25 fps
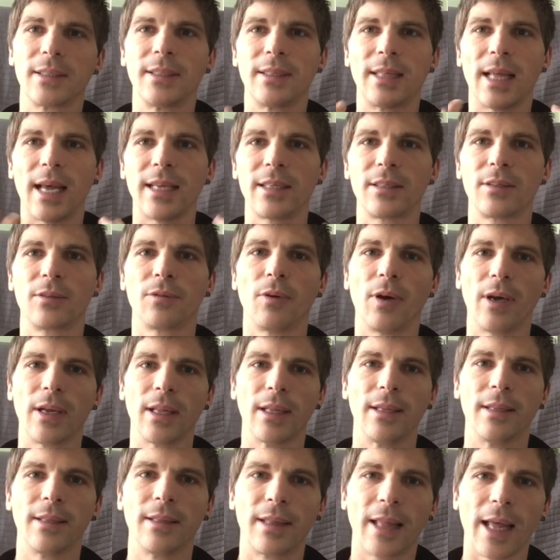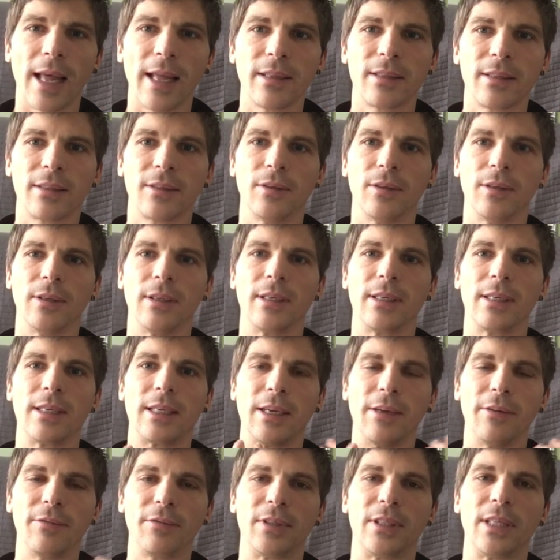that
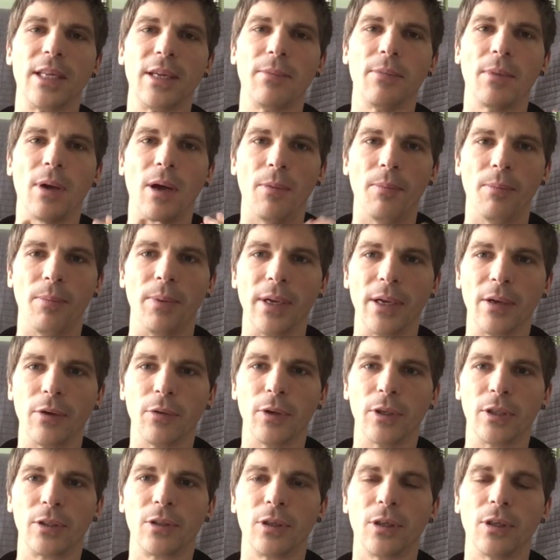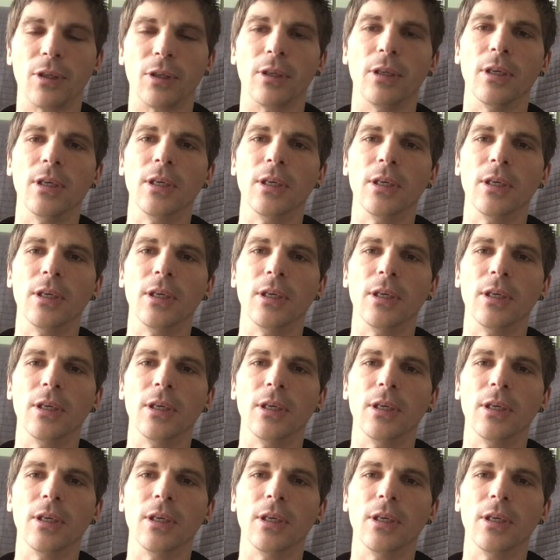gives them a big return.